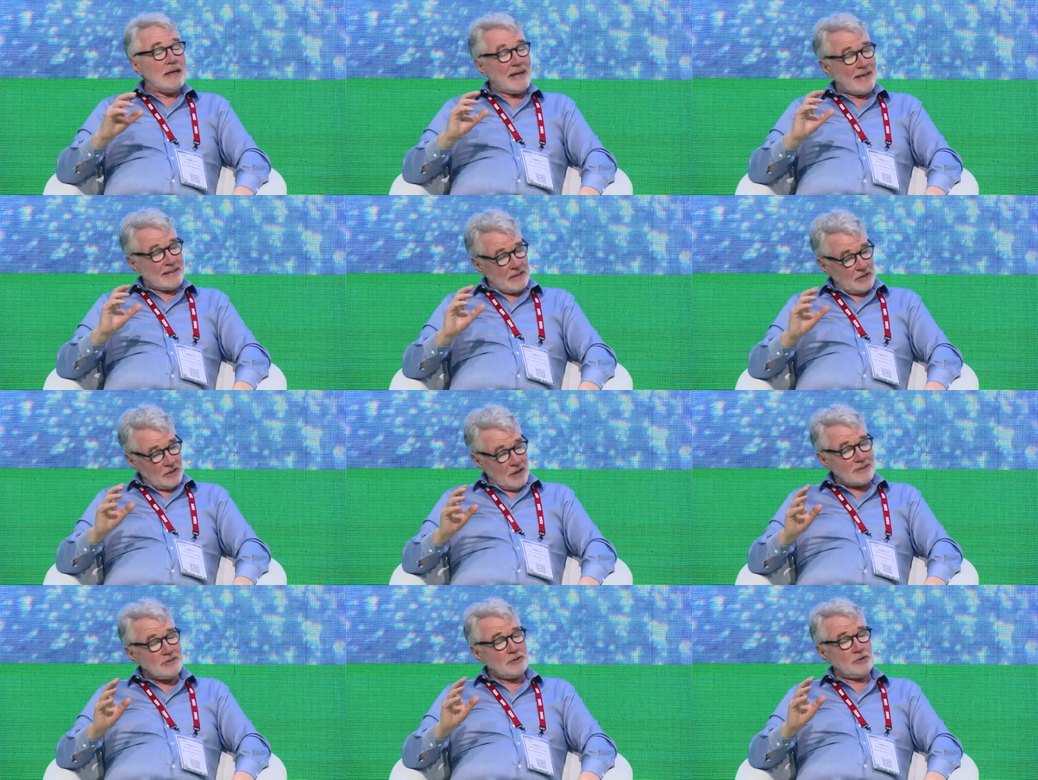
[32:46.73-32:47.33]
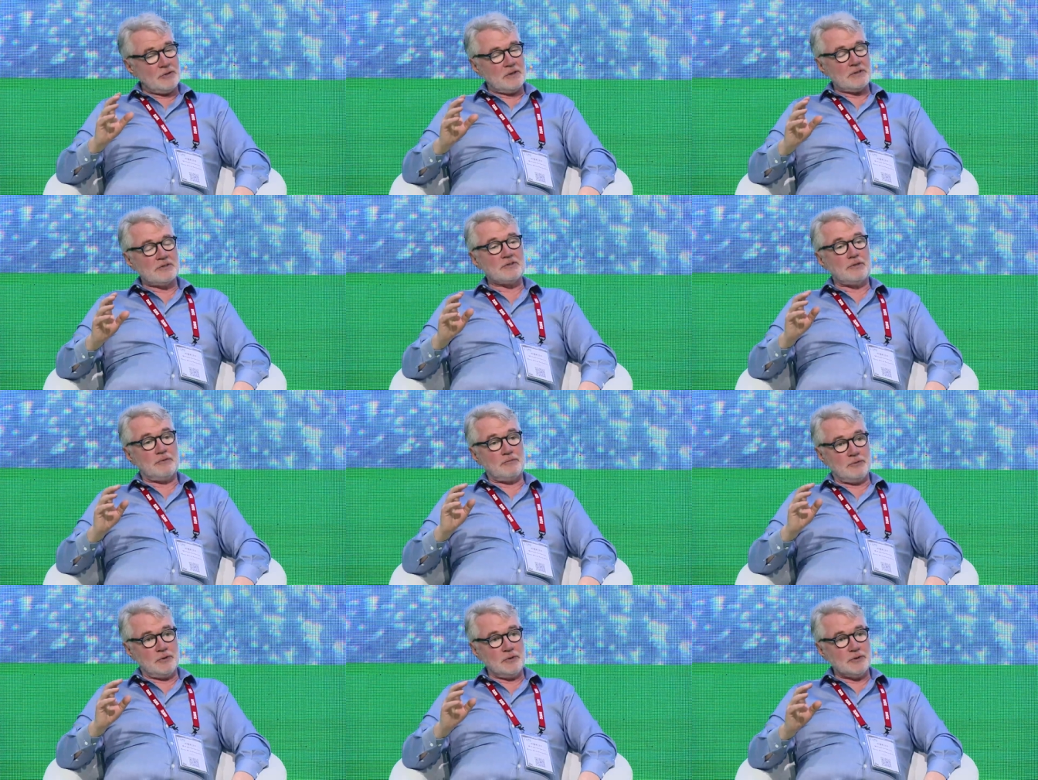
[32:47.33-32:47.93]
In the not too
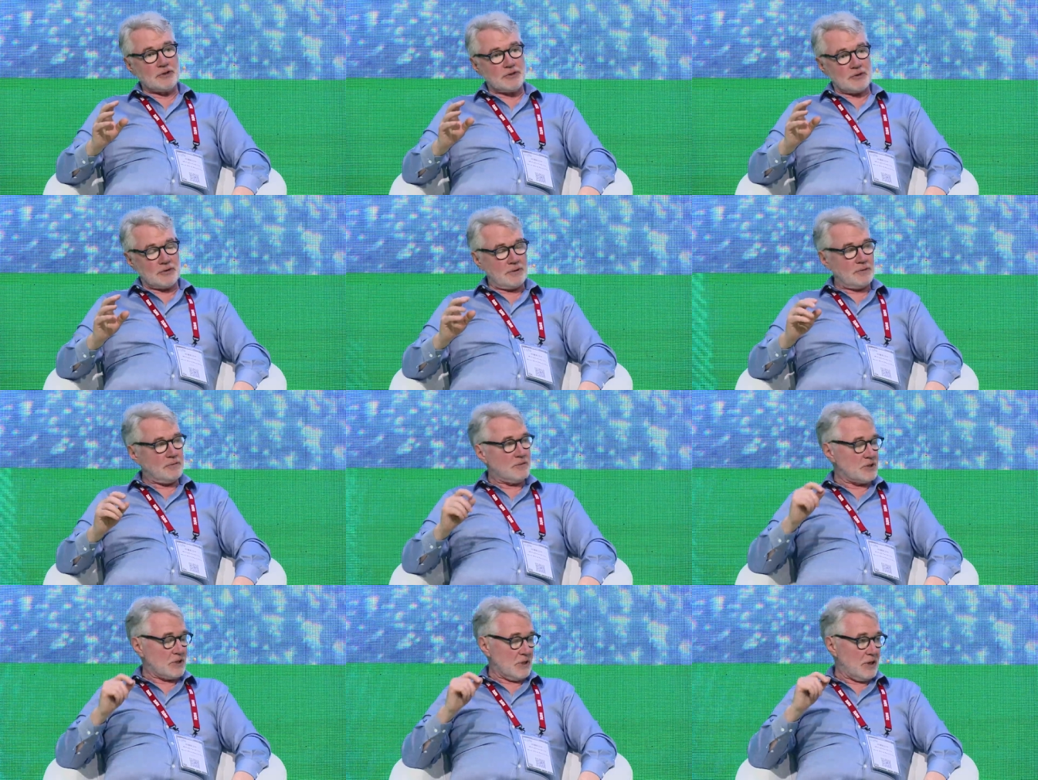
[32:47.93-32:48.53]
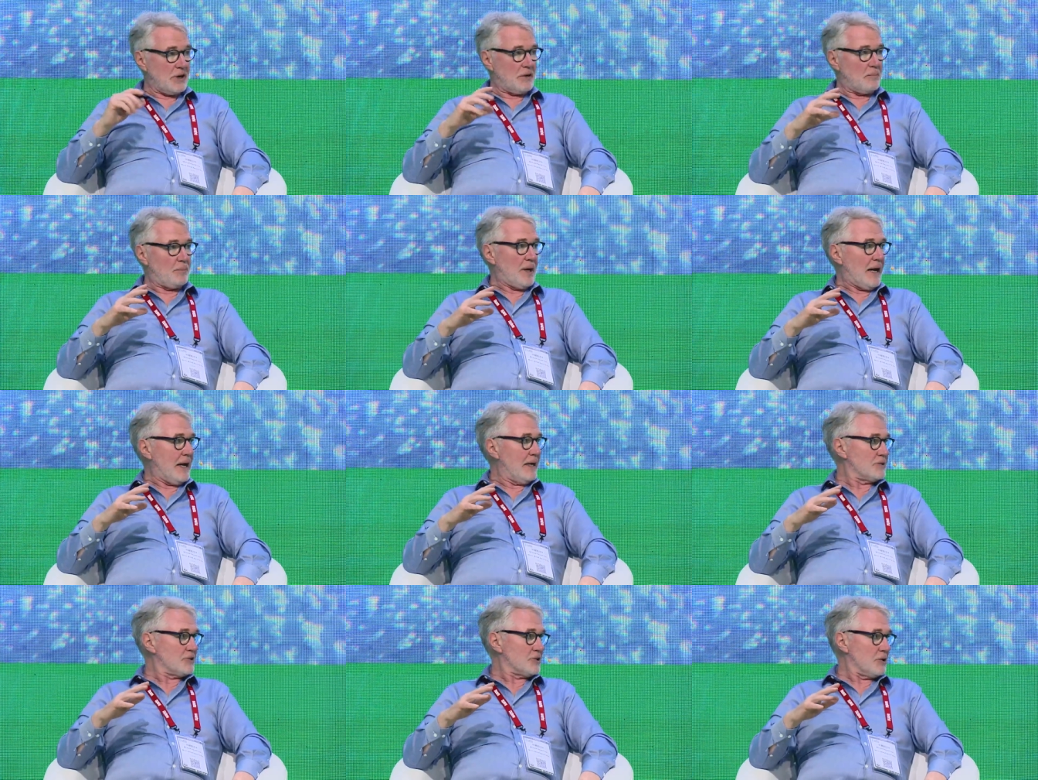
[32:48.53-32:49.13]
distant future, there's a lot of
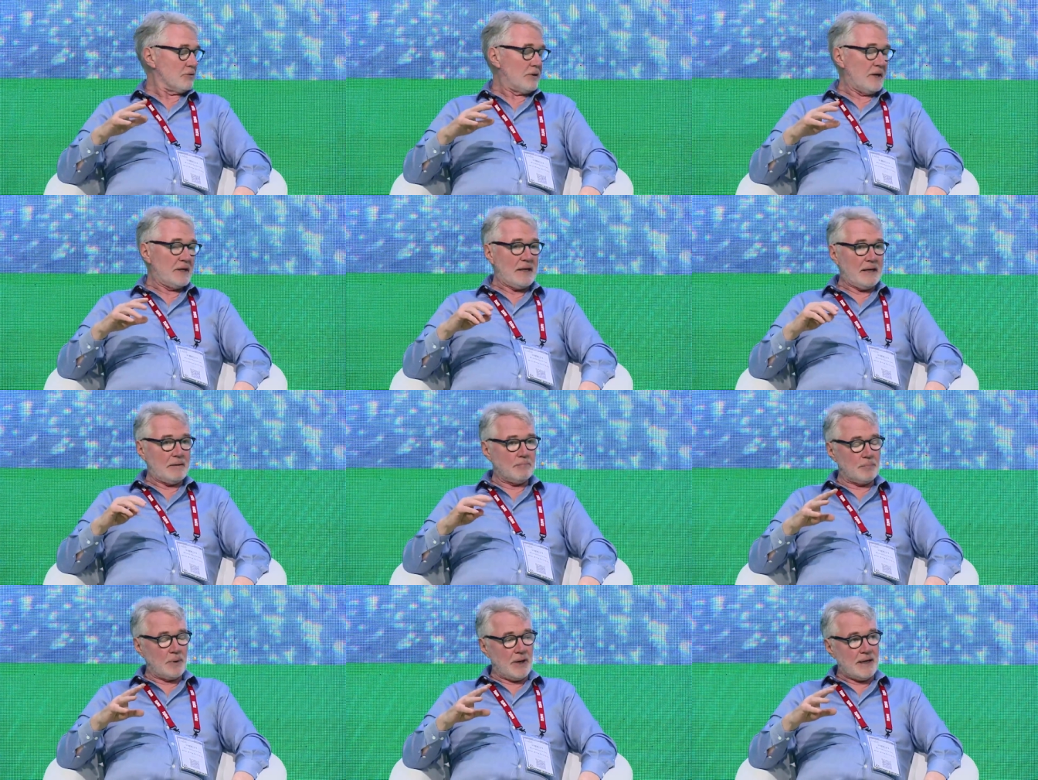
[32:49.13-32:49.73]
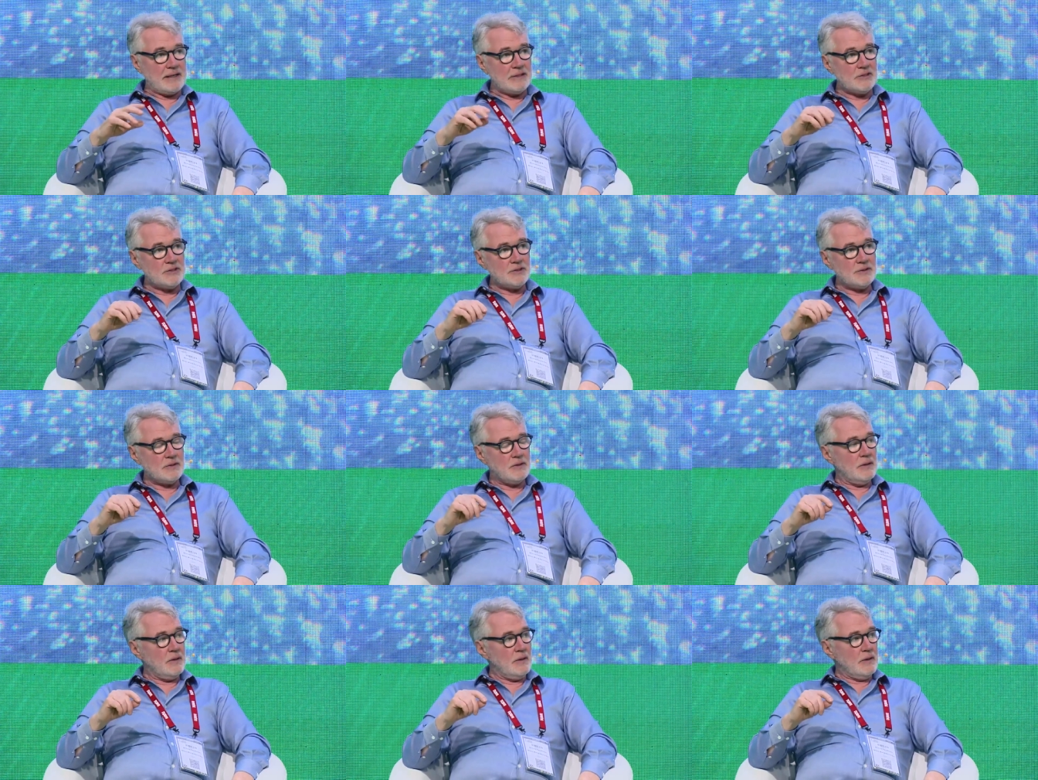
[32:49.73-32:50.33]
plans already in place,